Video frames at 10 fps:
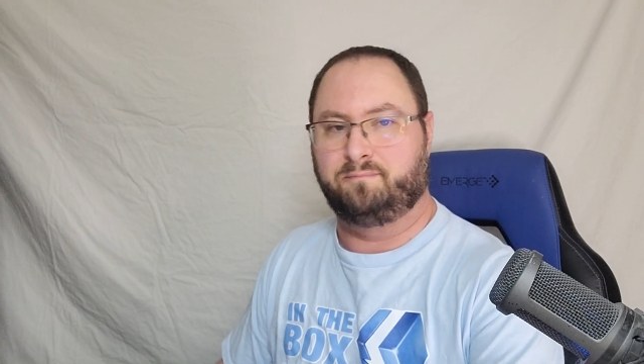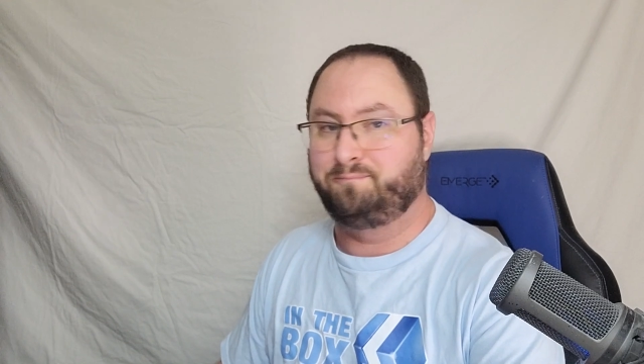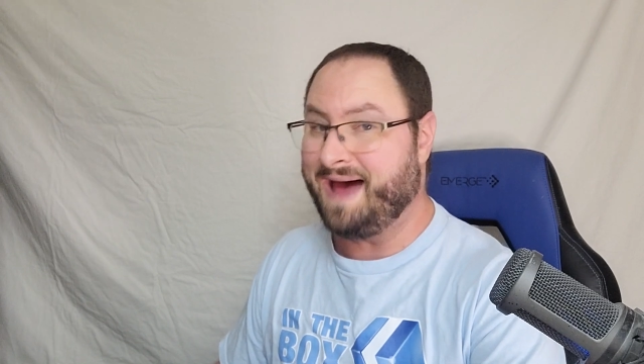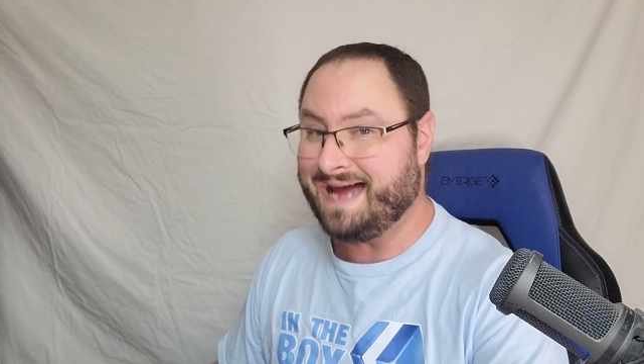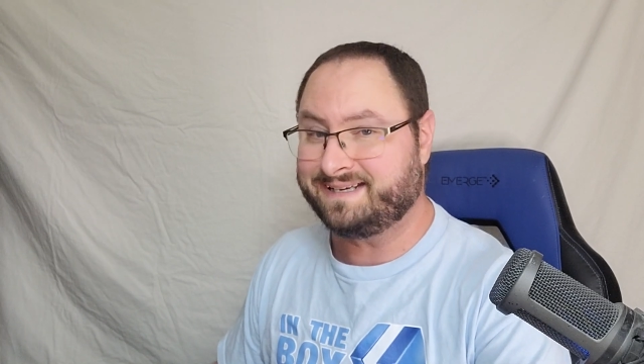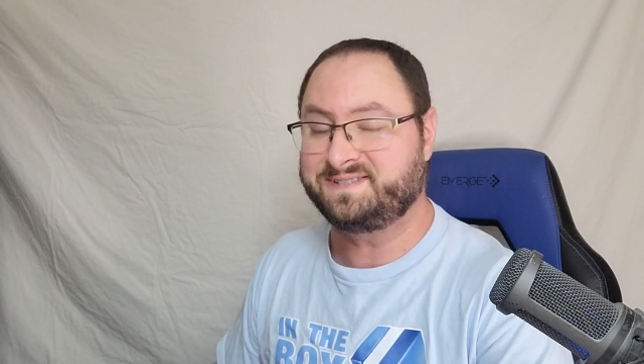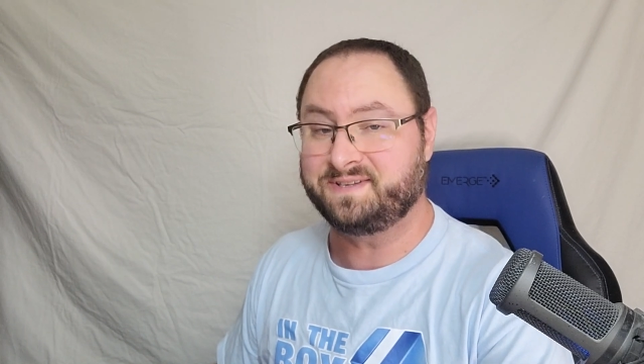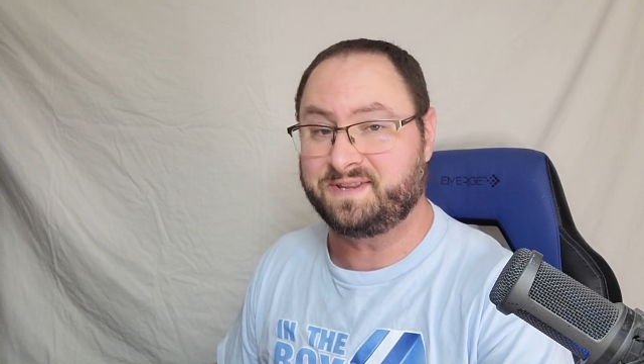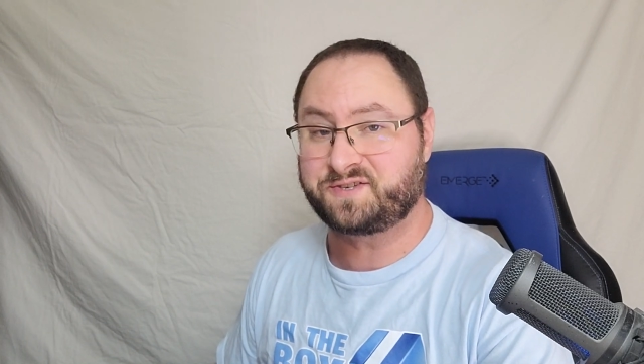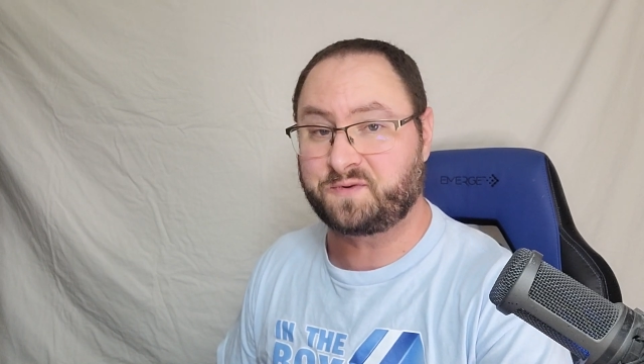back into
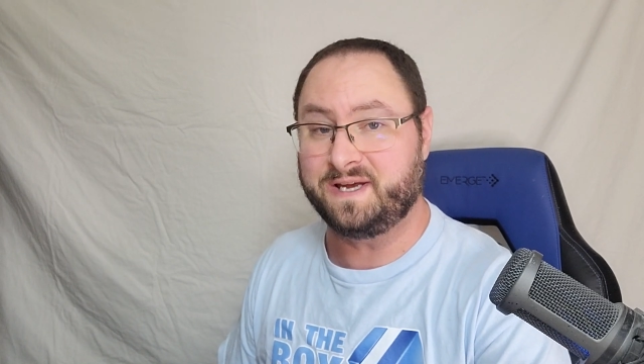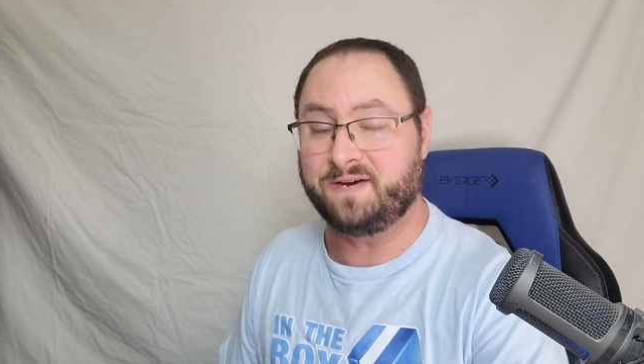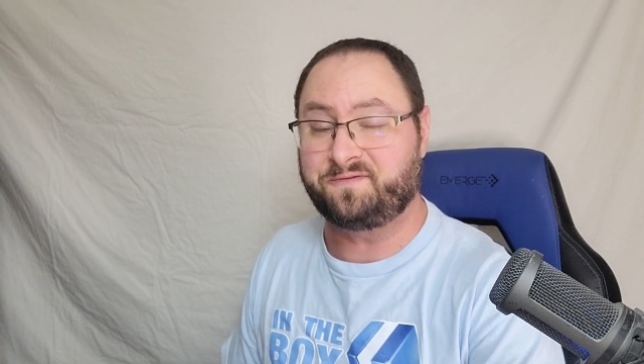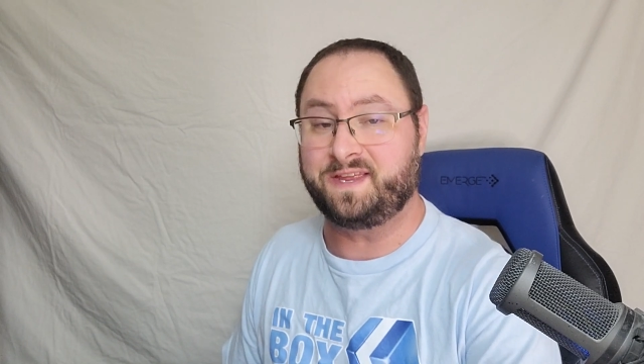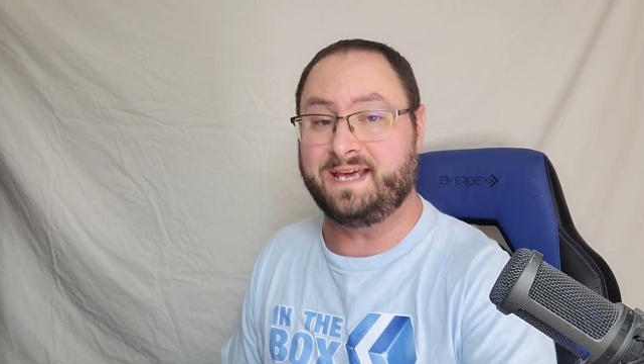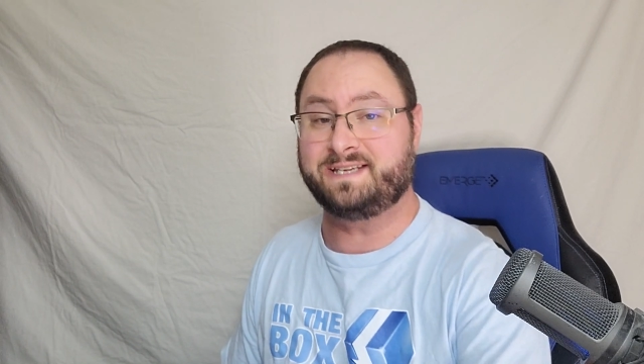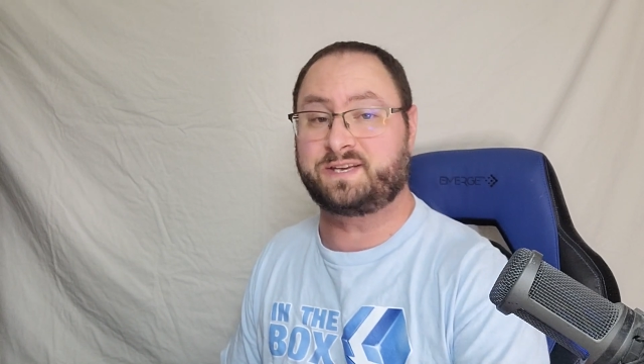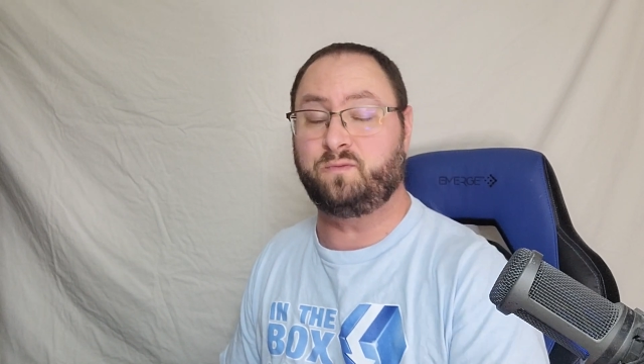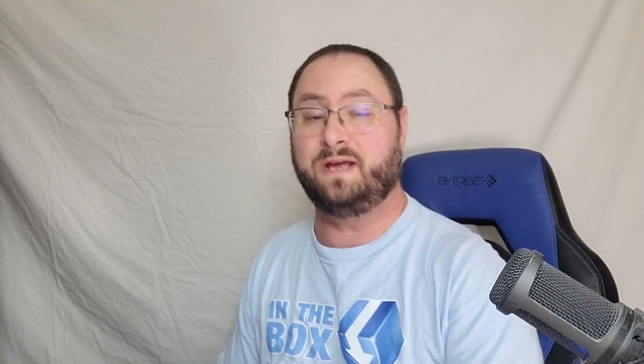the swing of things, and we